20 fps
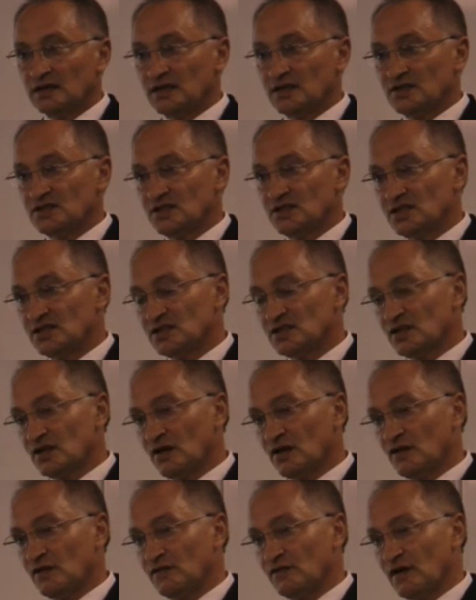consists
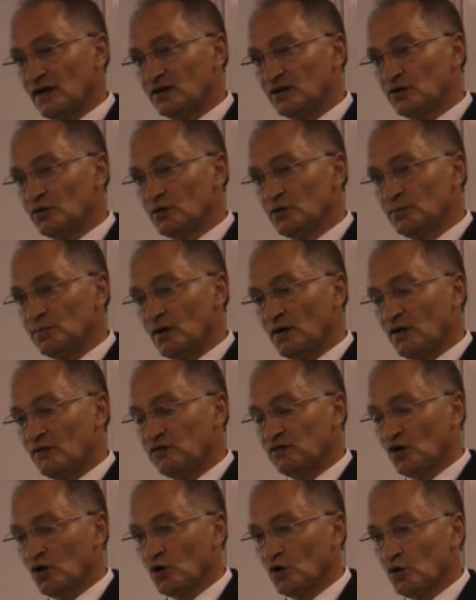of a group
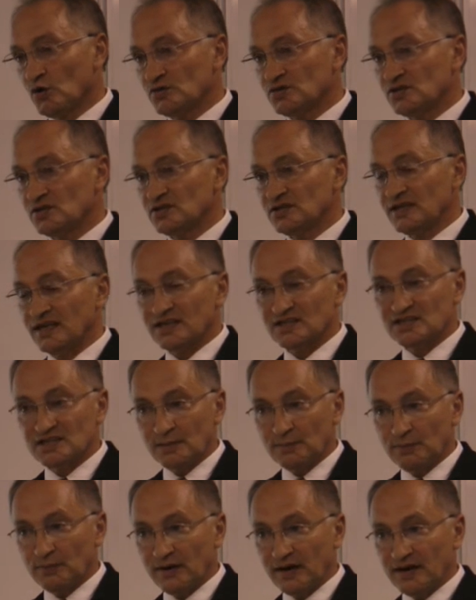of clauses that are
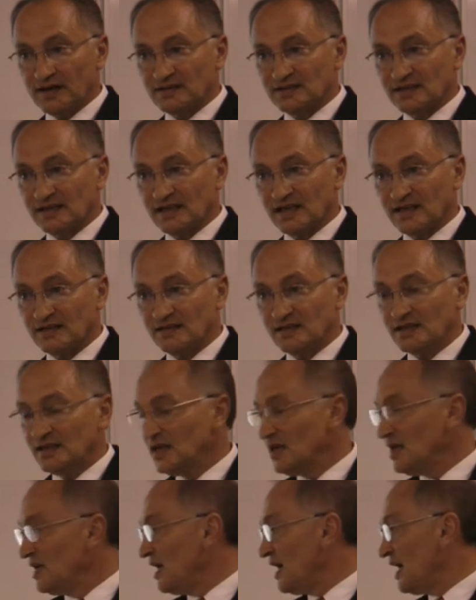separated together,
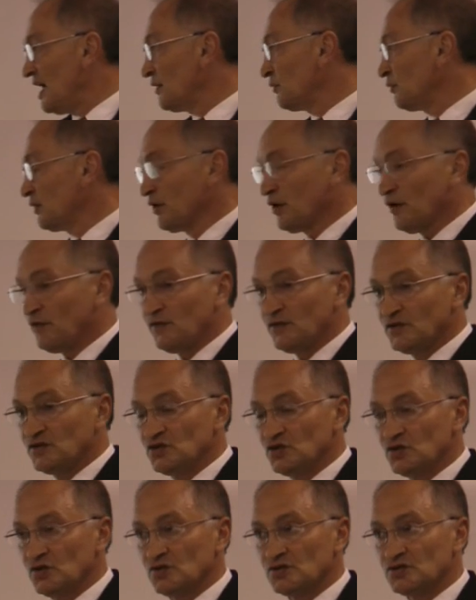and we
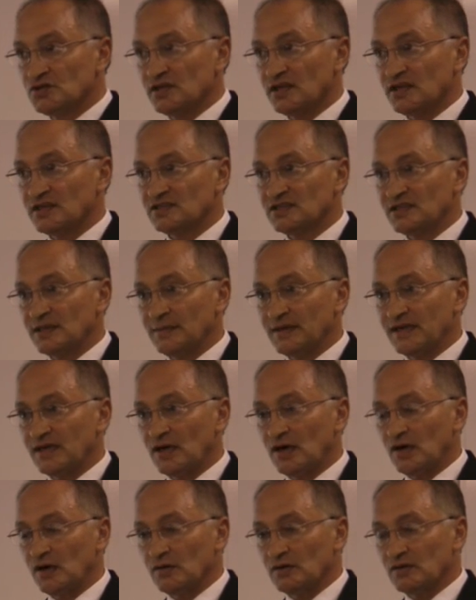often use a
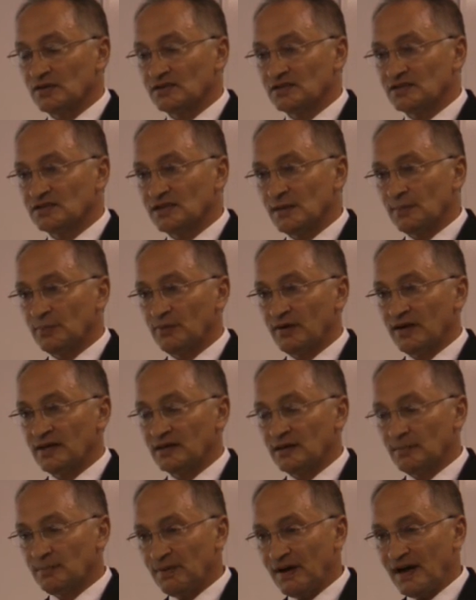semicolon to
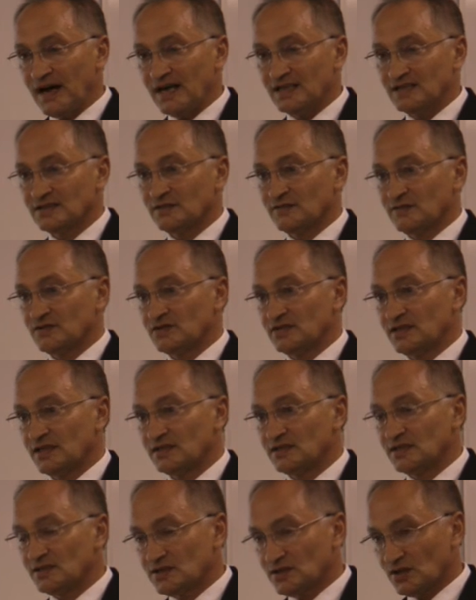separate the parts of a
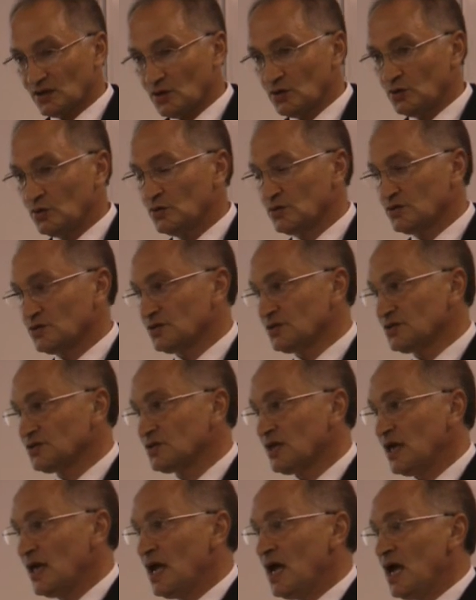sentence, the
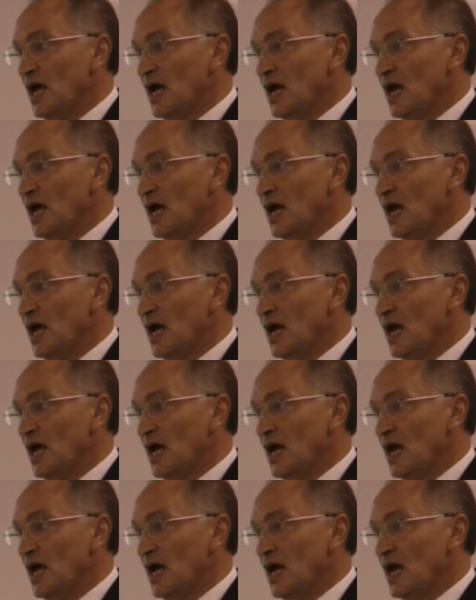clauses,